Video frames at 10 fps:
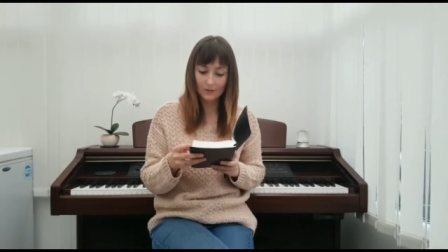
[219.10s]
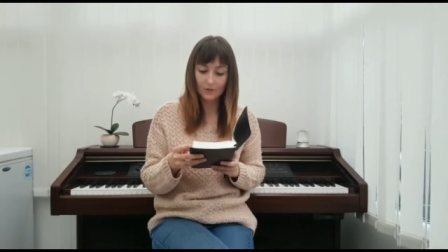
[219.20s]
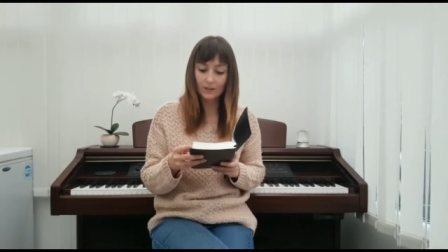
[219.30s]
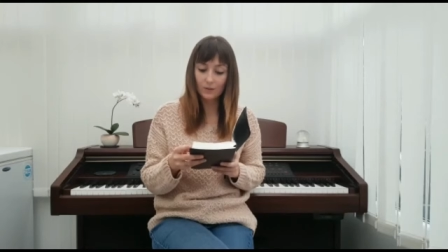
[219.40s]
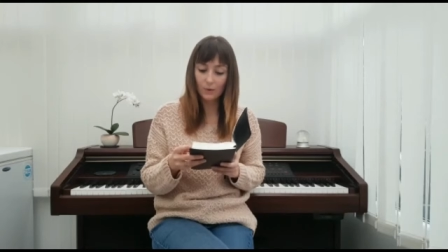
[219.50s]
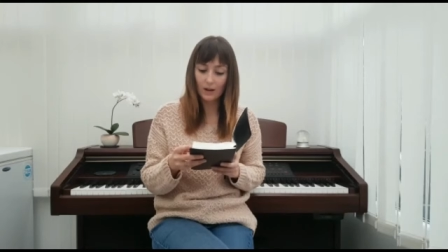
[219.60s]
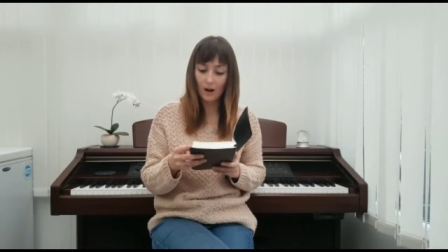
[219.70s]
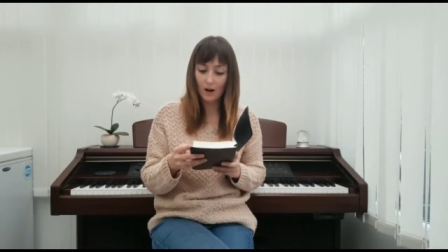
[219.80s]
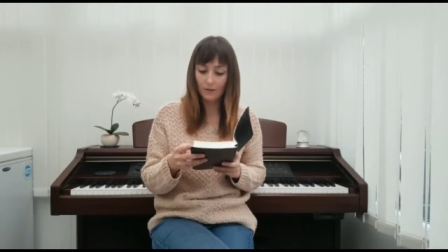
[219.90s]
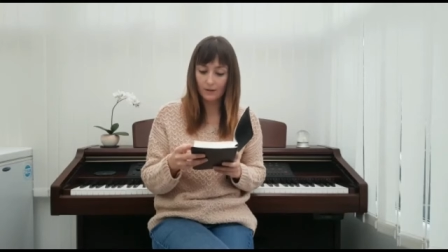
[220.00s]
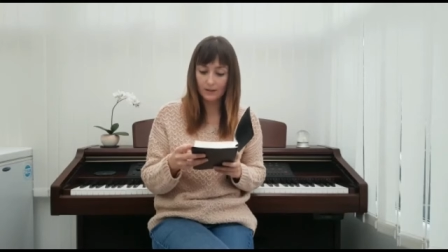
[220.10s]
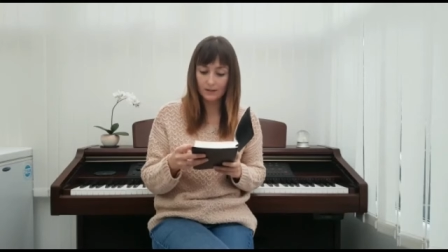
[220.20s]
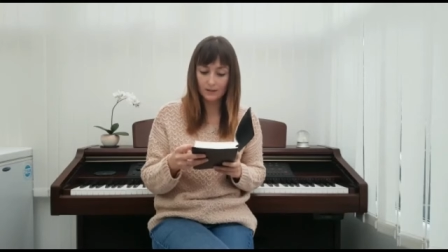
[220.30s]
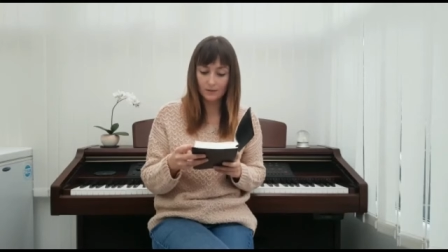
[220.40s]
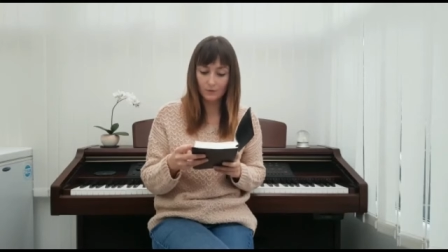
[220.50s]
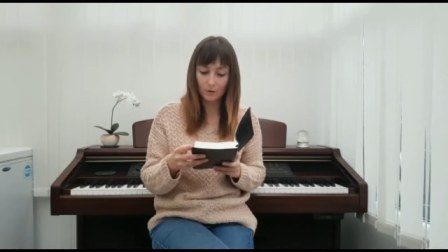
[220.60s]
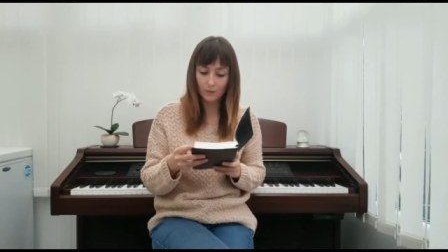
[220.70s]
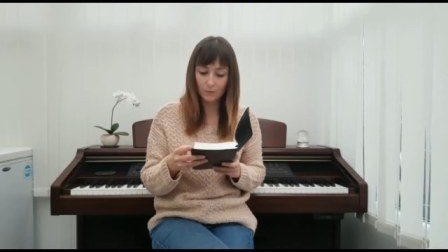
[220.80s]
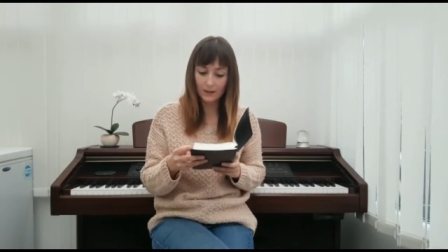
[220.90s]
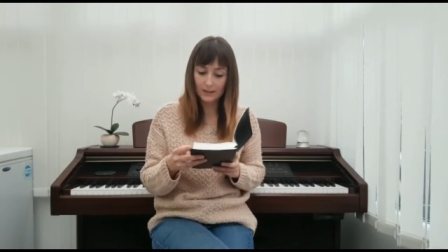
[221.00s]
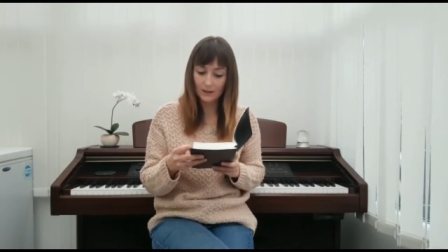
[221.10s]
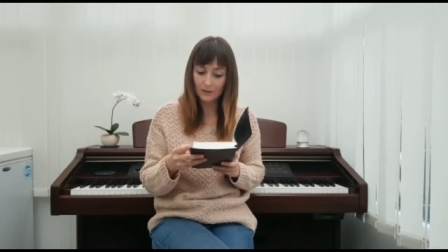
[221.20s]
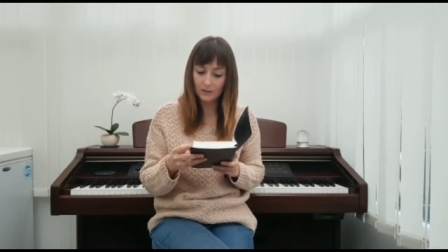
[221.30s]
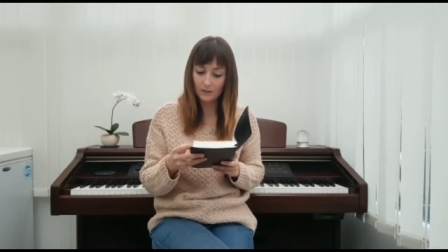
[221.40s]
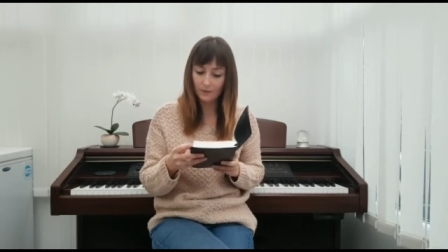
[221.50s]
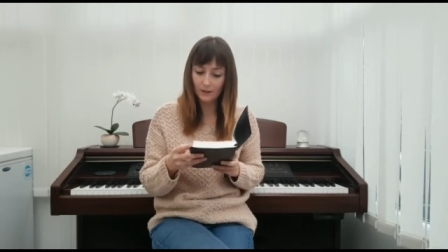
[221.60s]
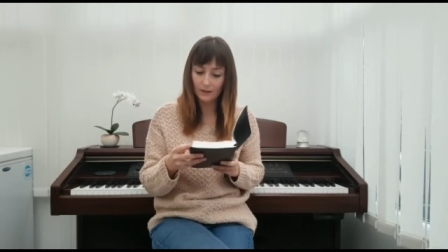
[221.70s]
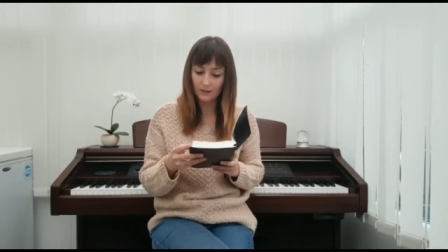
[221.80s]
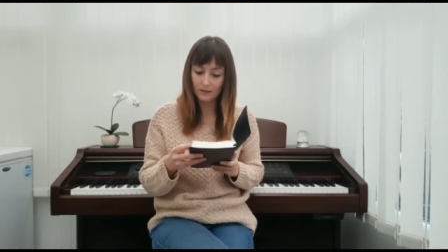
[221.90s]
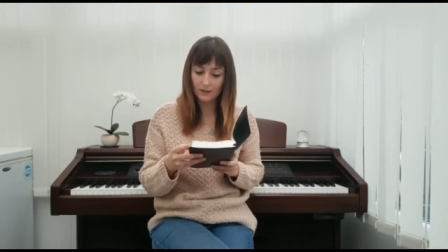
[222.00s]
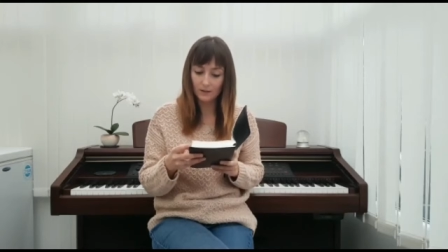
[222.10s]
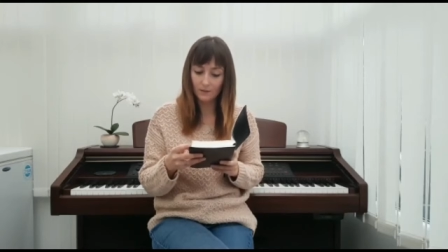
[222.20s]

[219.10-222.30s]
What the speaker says: During the wheat harvest, Reuben went out into the fields